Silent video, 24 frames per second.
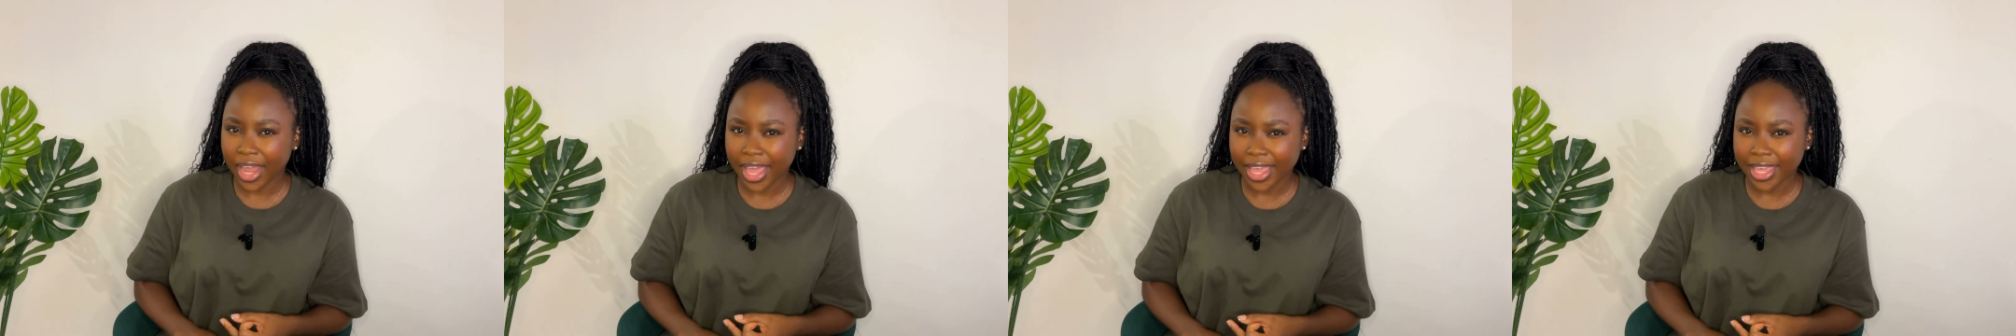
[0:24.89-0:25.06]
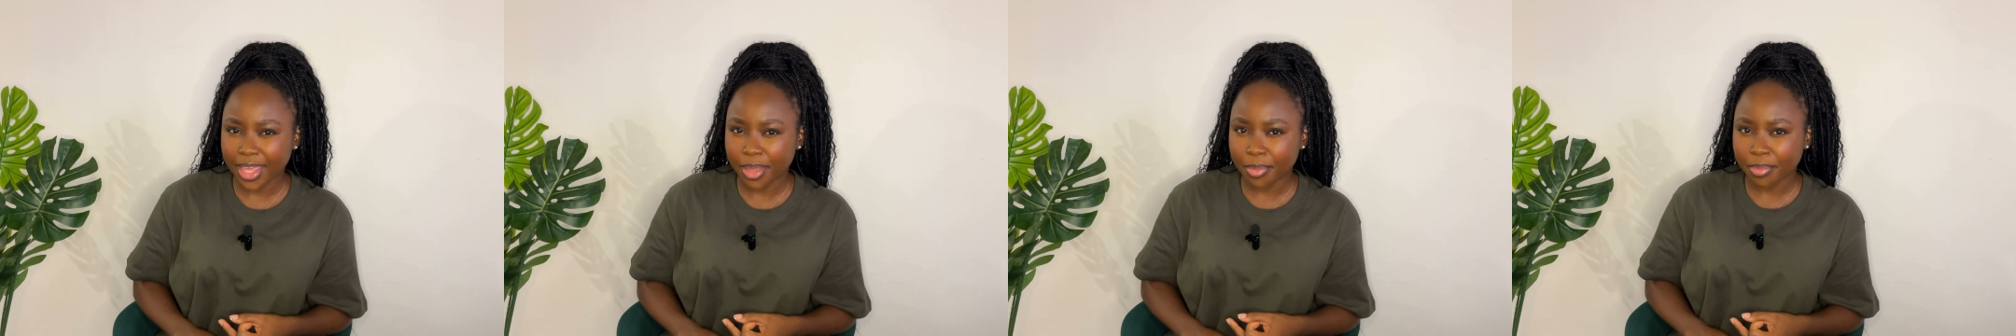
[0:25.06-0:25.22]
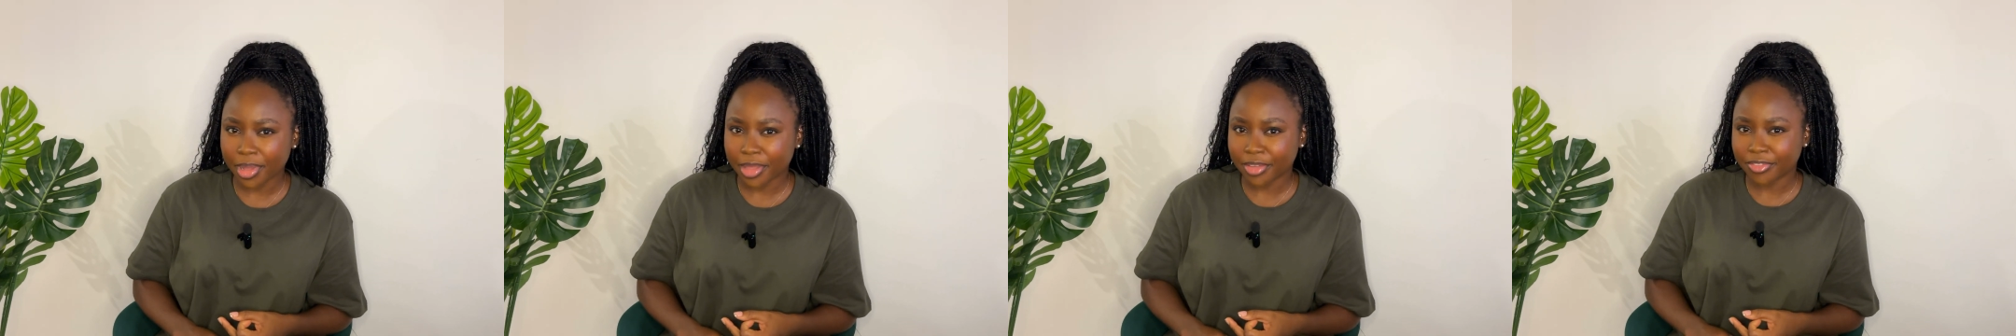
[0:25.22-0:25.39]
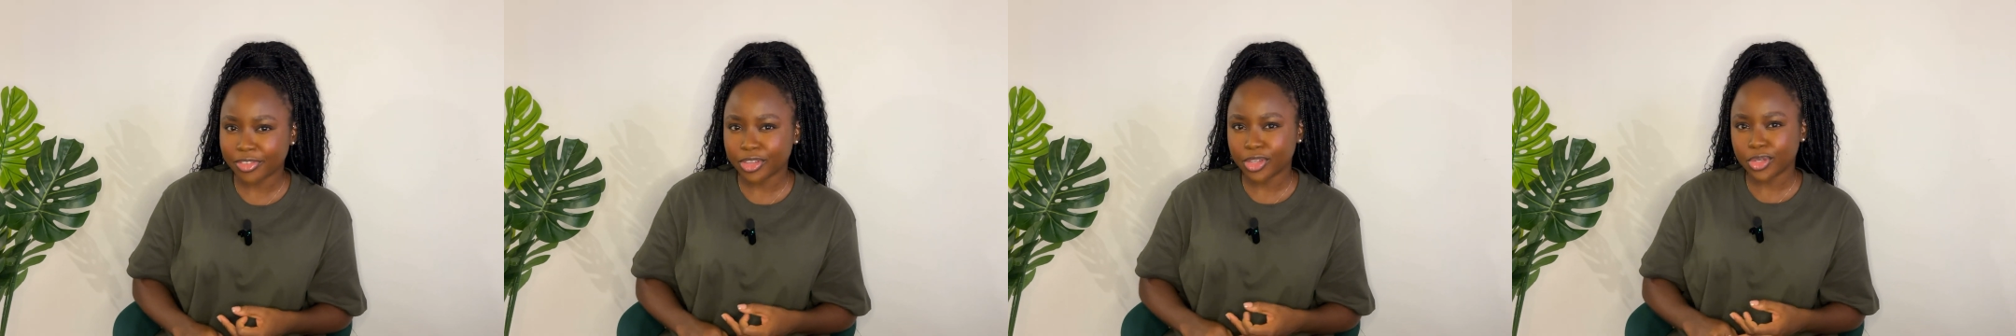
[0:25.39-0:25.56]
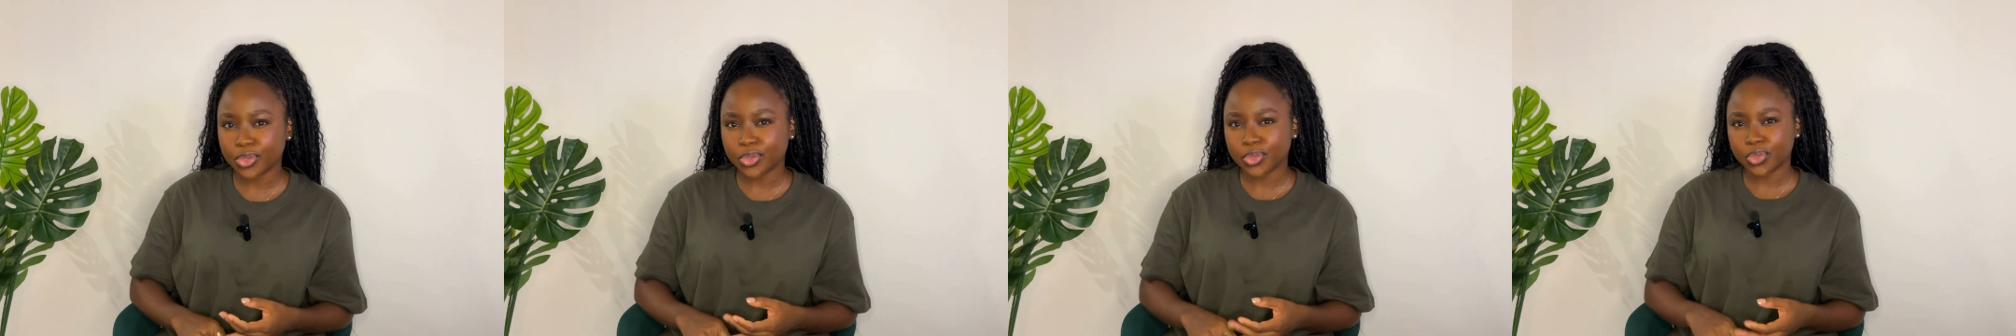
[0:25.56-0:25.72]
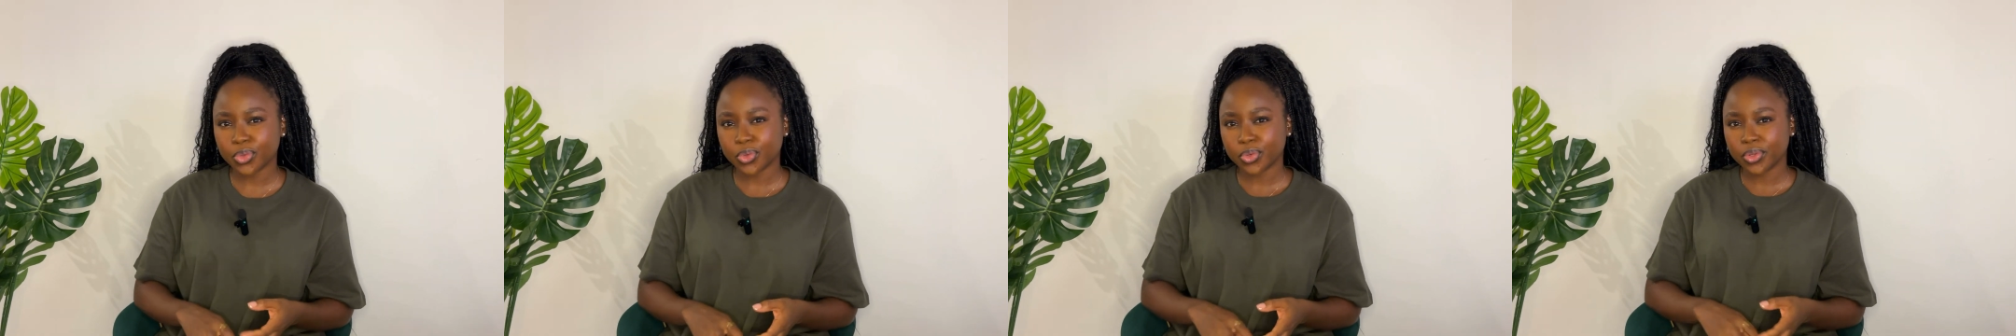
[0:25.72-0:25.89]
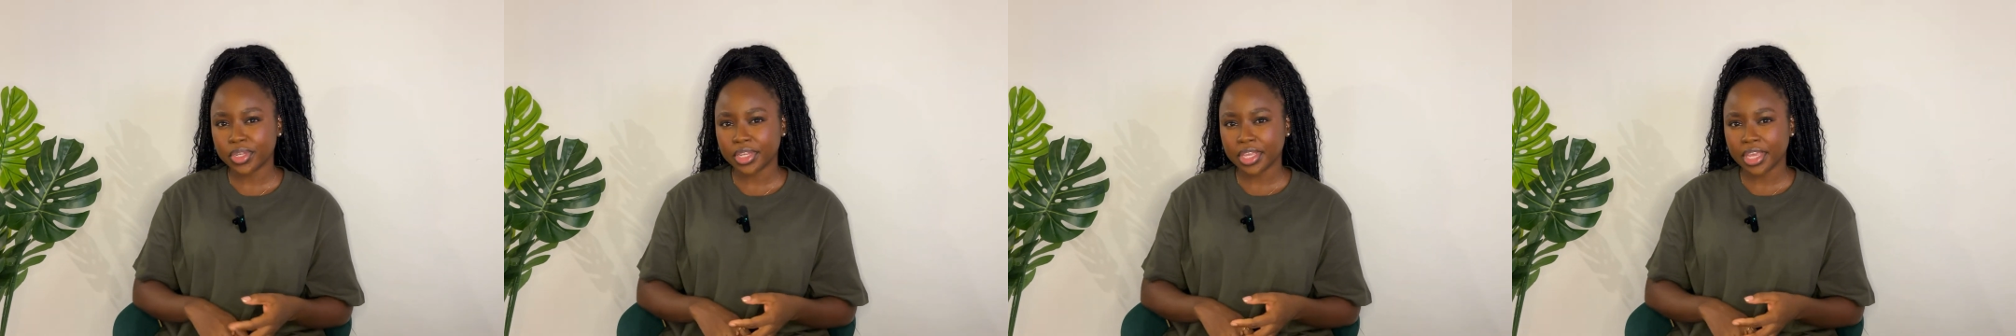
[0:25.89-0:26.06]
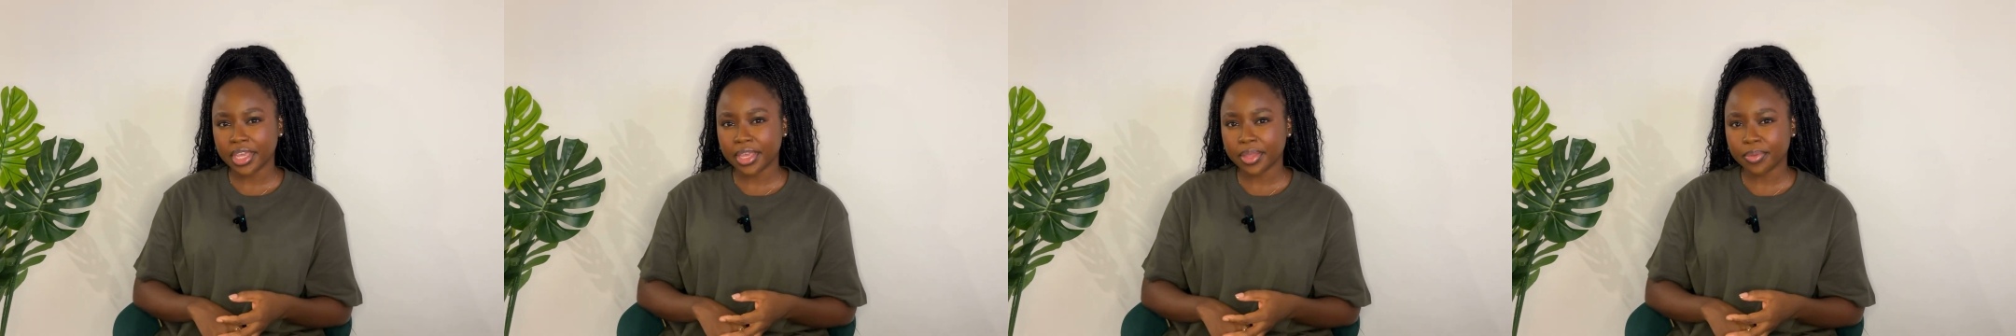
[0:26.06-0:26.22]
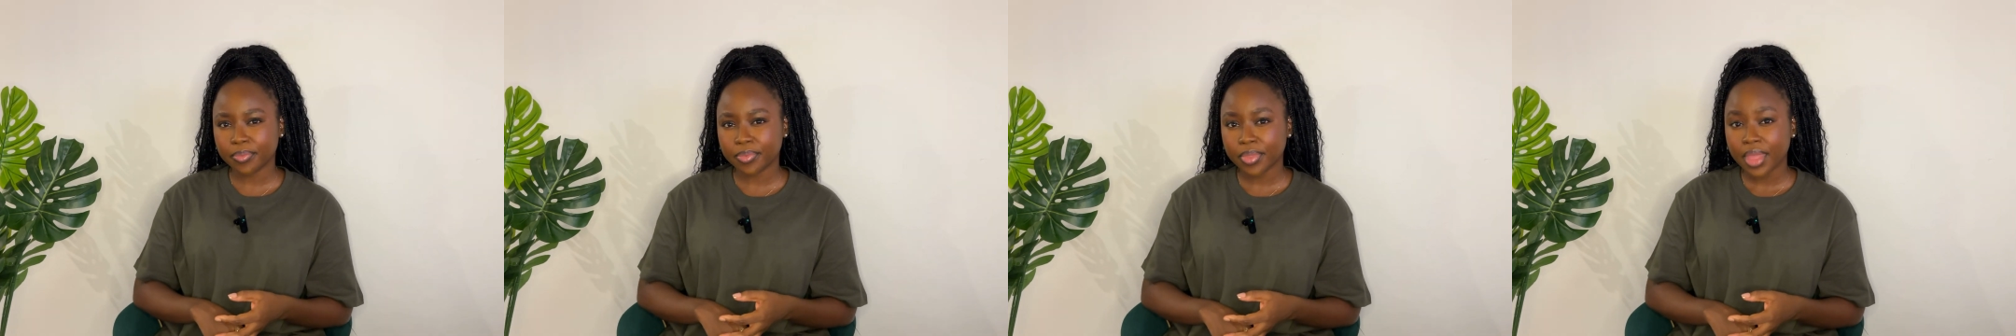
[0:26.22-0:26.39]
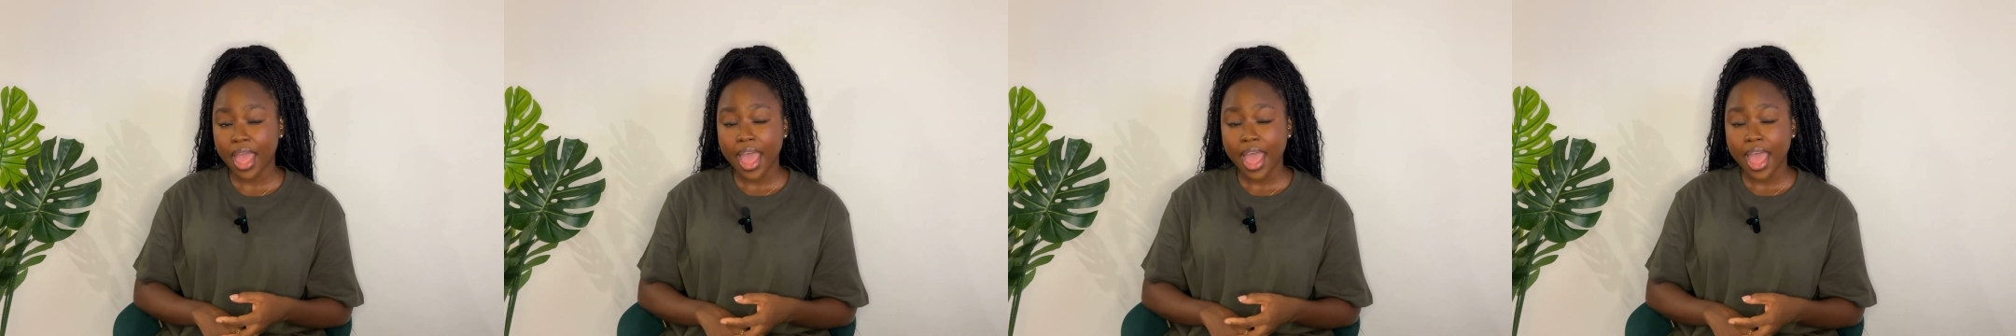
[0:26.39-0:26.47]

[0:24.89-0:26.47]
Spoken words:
liking my videos on here.